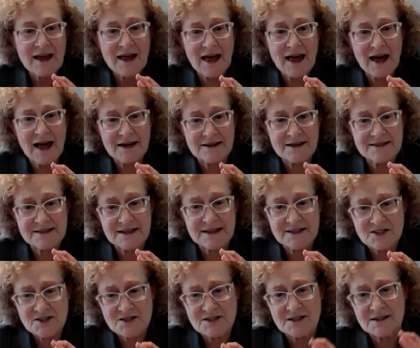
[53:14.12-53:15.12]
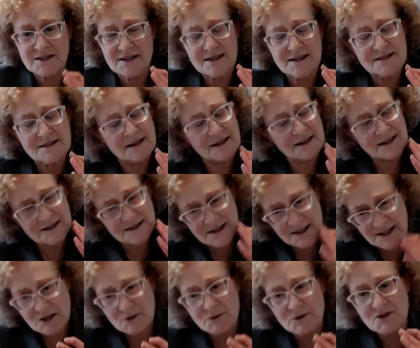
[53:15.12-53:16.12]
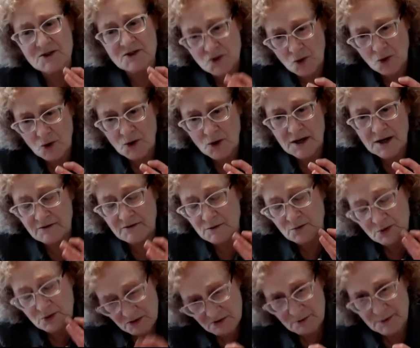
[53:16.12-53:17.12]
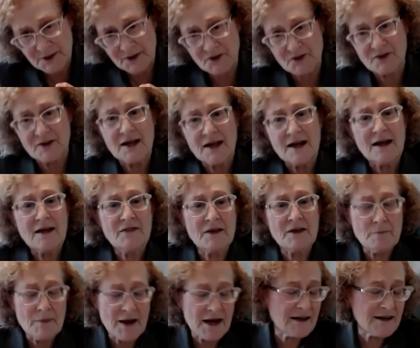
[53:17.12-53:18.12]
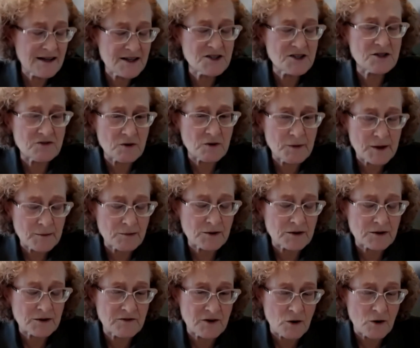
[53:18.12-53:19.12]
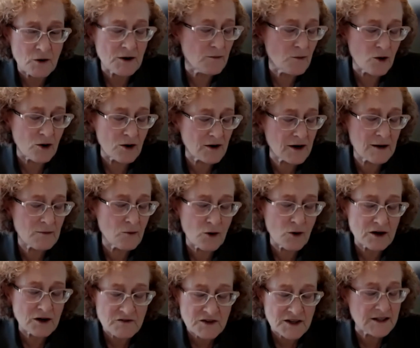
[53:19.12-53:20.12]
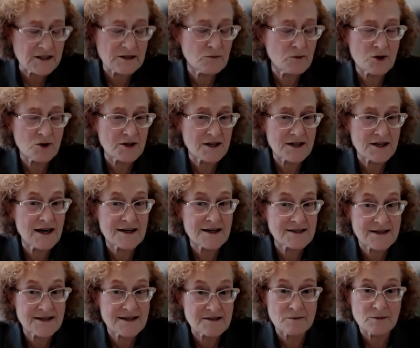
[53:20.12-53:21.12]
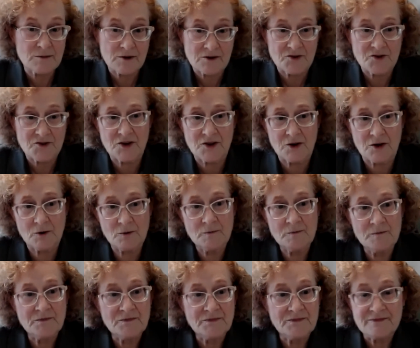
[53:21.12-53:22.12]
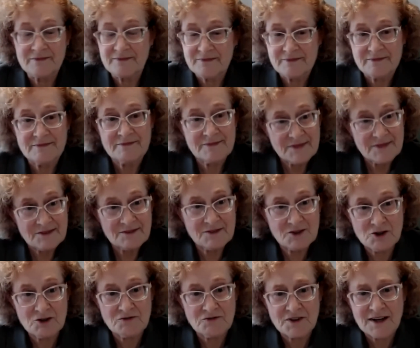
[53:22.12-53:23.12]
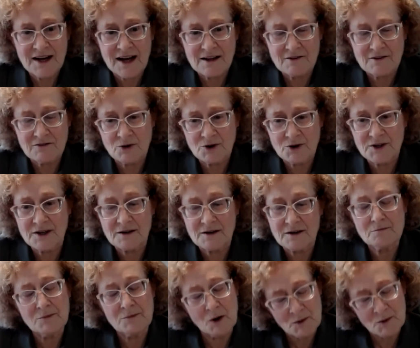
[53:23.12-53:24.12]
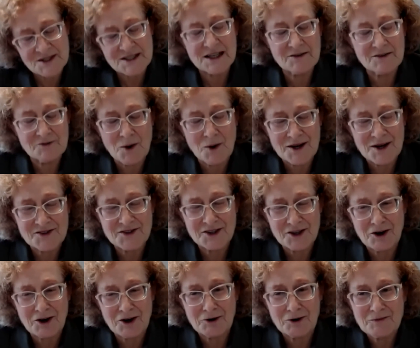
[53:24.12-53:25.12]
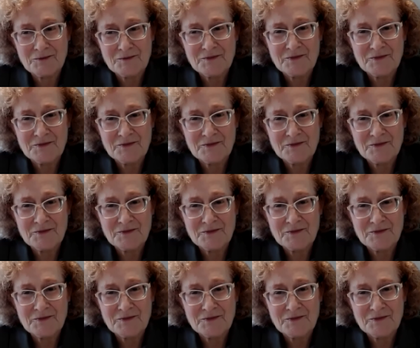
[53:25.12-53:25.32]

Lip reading: and it's a continuing story of improvements that make it easier for people to vote and more convenient and more accessible. So good for California, but we still have a ways to go.